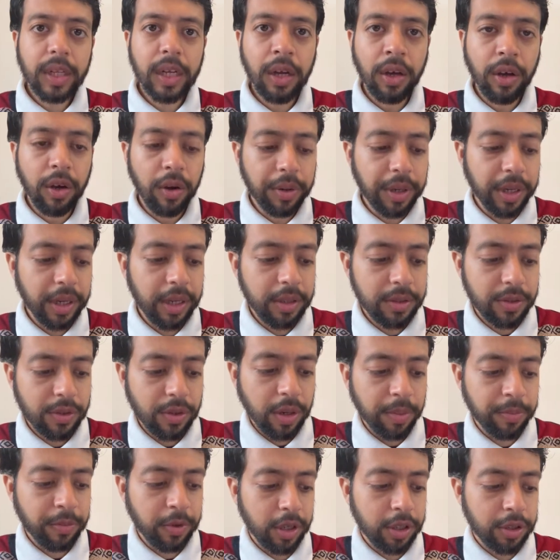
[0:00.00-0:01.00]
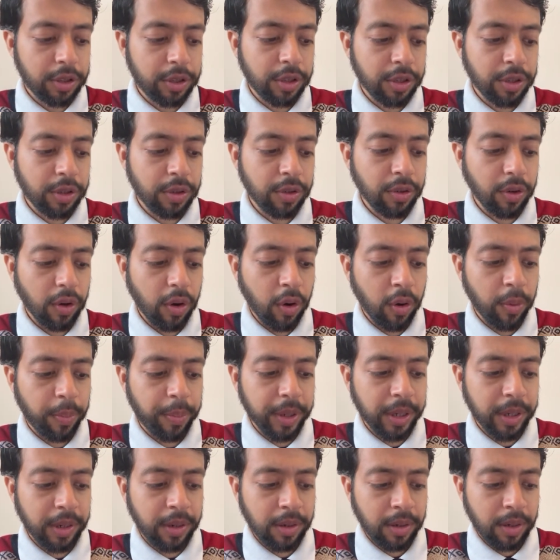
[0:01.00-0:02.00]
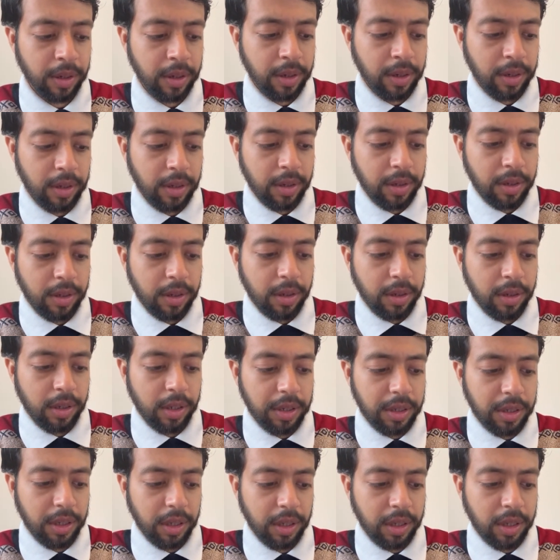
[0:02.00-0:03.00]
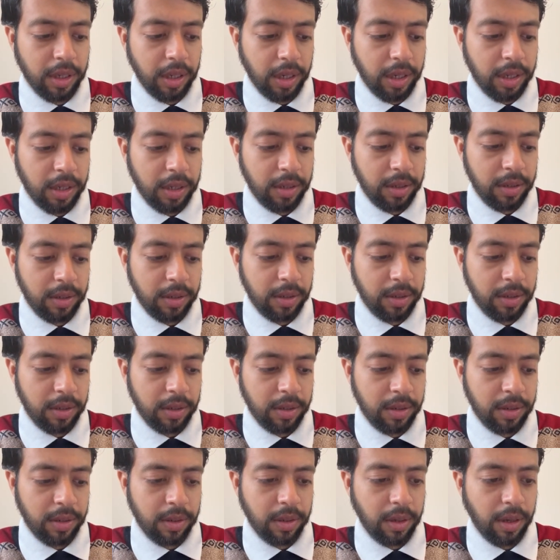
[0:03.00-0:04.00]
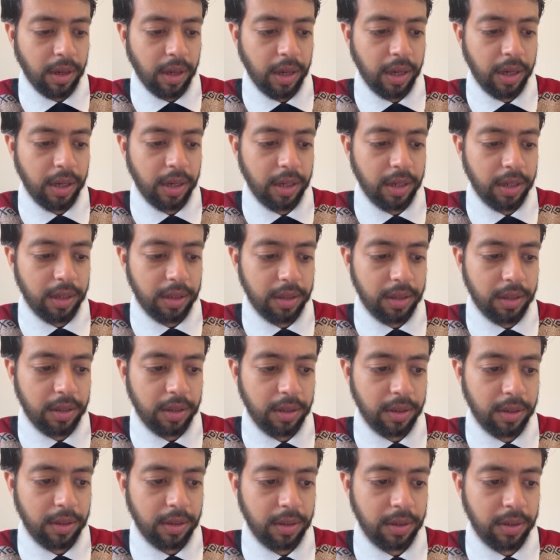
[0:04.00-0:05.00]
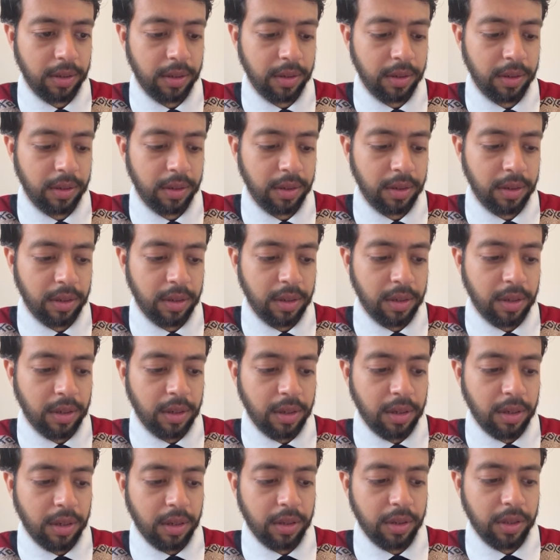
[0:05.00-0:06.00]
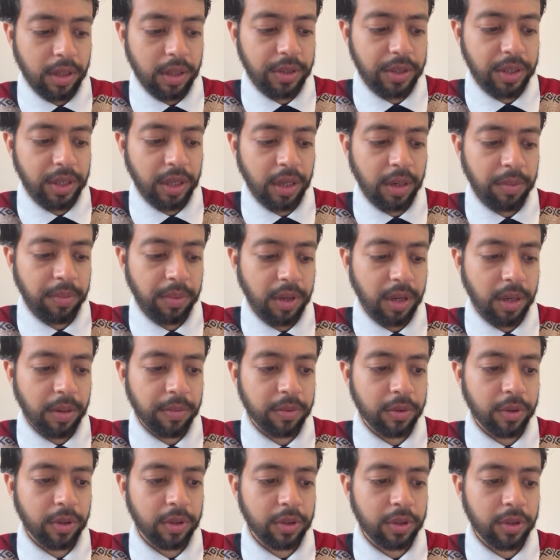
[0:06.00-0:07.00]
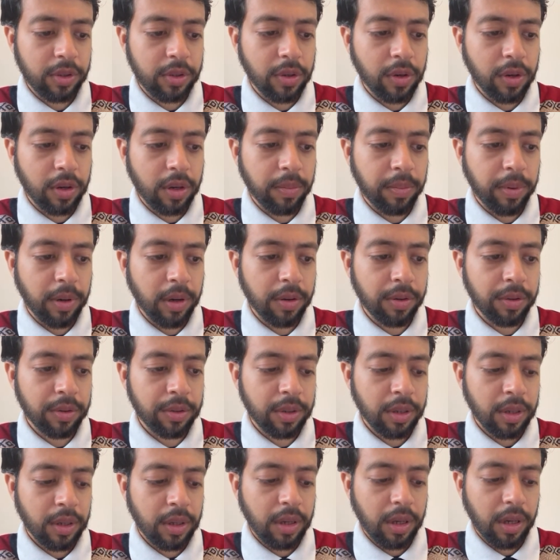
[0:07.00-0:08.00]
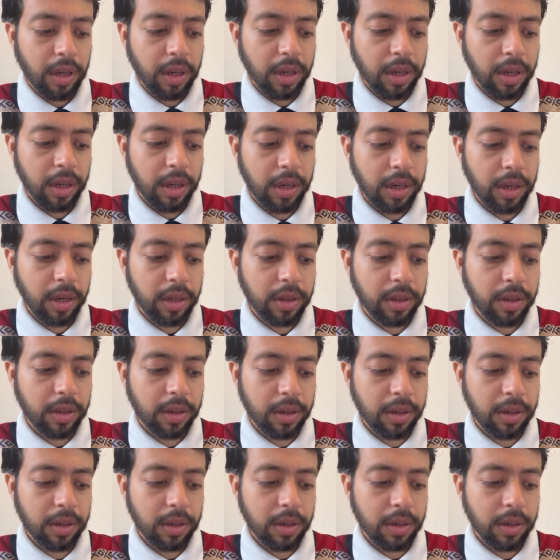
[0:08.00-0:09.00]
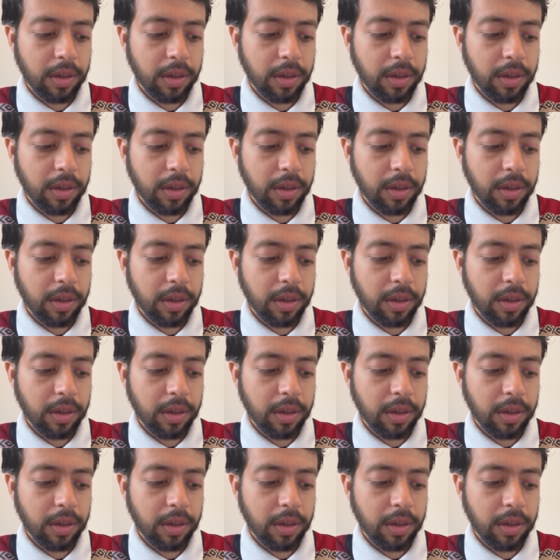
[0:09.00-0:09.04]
Okay, so I'm going to open it again, and this time I'm going to talk about another